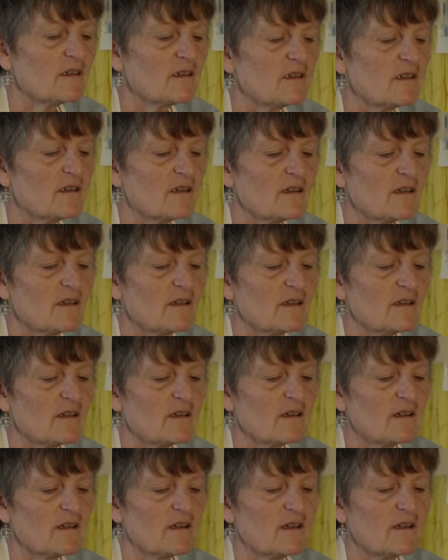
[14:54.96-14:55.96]

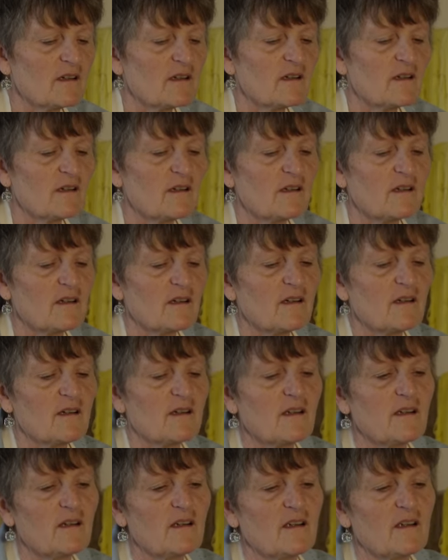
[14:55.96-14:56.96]

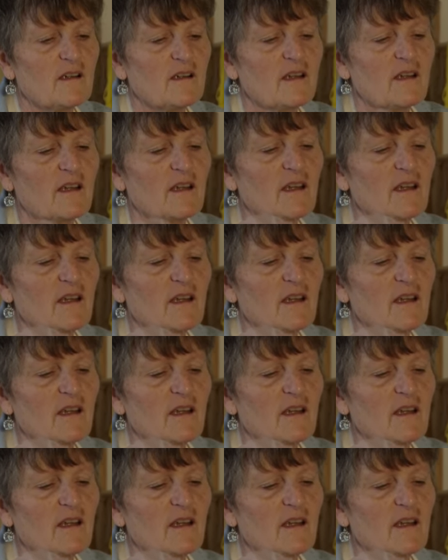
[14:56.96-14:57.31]
(no one is talking)